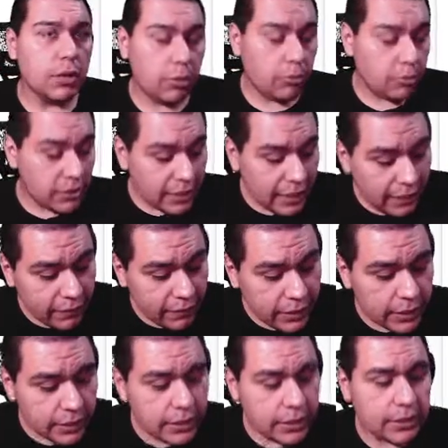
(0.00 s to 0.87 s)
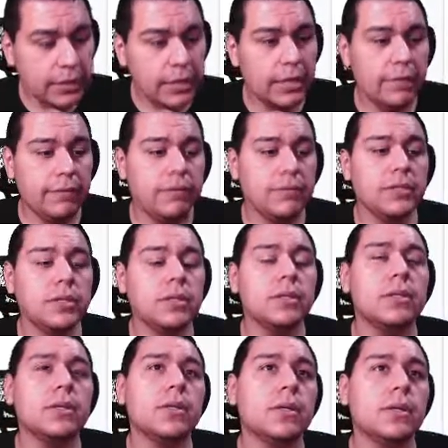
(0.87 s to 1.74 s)
I wouldn't have anything left.
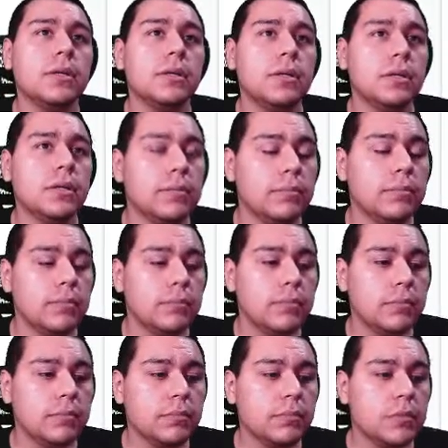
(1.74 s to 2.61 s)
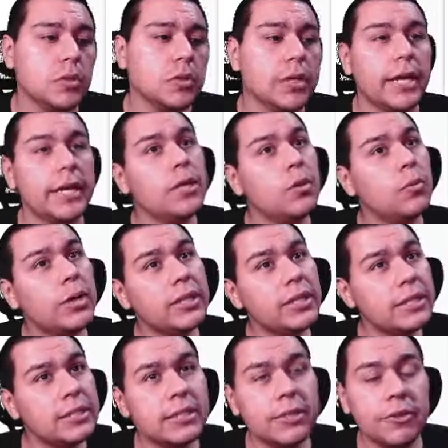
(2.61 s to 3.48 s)
Okay, I don't want
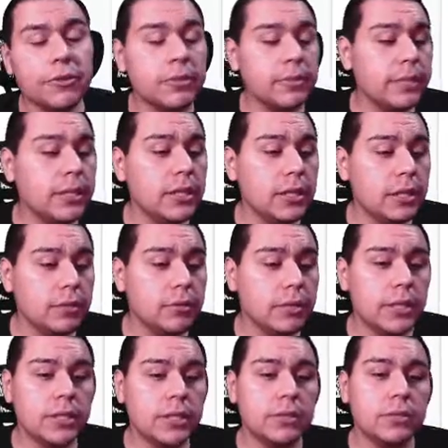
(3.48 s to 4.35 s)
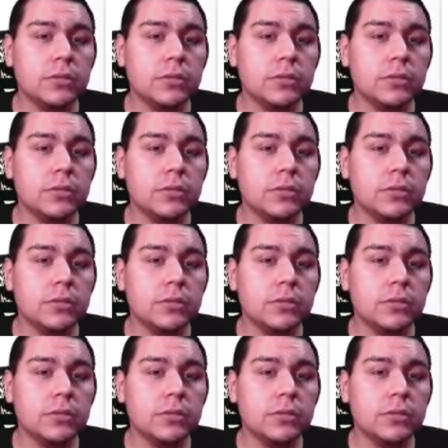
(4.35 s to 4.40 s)
the 0 to be lonely,